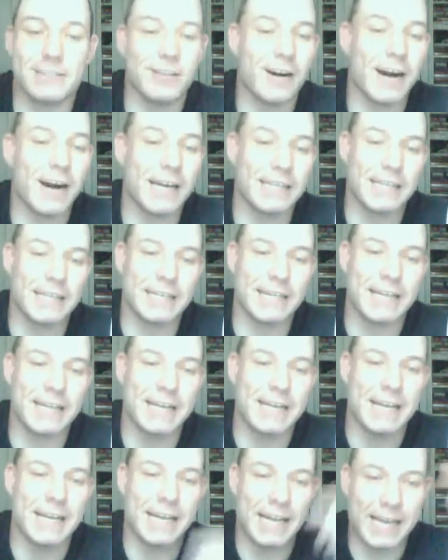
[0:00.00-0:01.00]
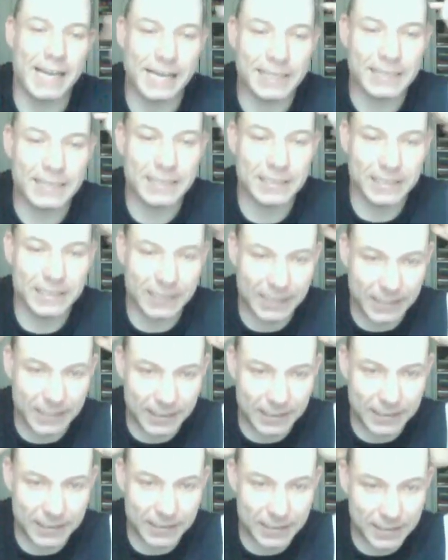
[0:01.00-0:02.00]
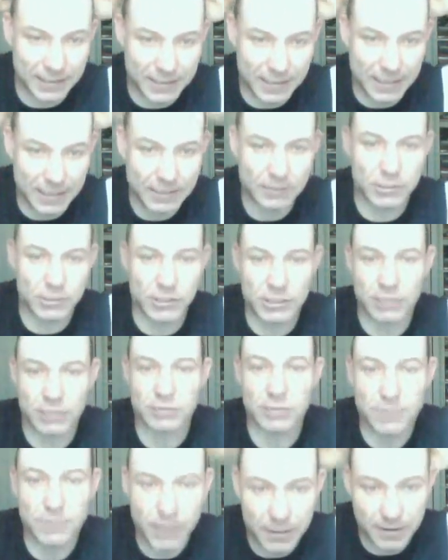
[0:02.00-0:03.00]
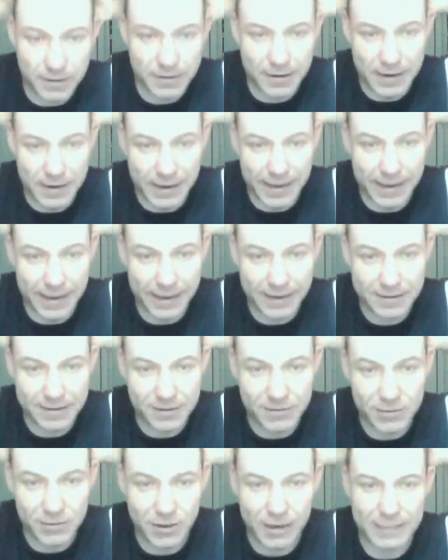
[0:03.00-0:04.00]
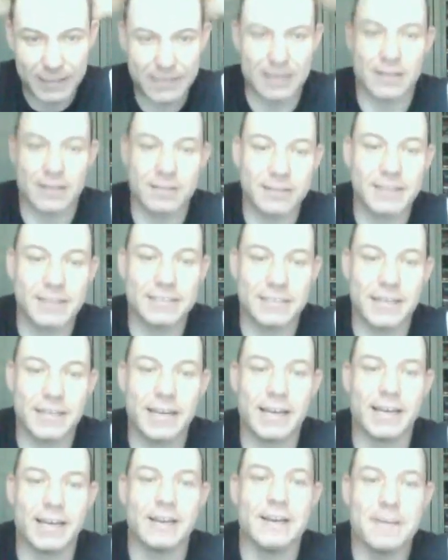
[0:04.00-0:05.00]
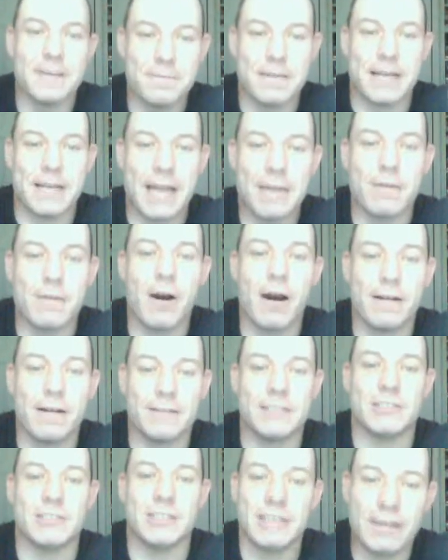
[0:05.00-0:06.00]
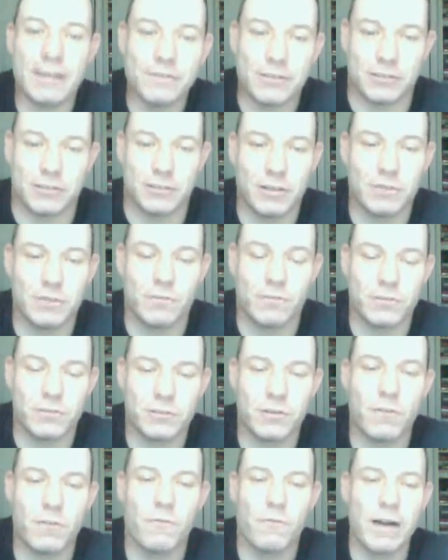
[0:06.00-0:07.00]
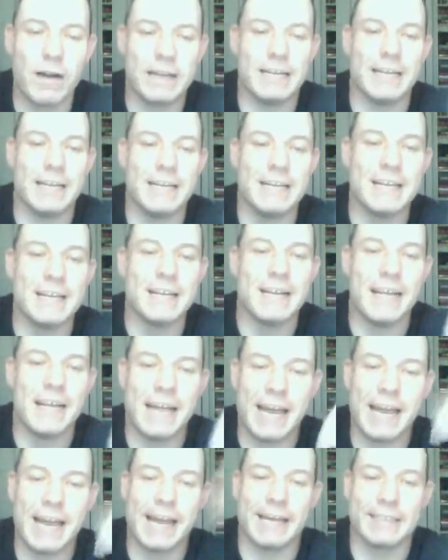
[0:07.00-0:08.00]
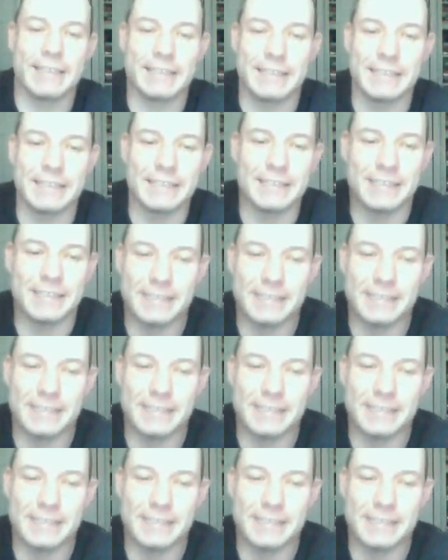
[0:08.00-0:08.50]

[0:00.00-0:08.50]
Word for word: tonic and he he he sold him a hair tonic and Greg's hair became orange and that was so, so funny and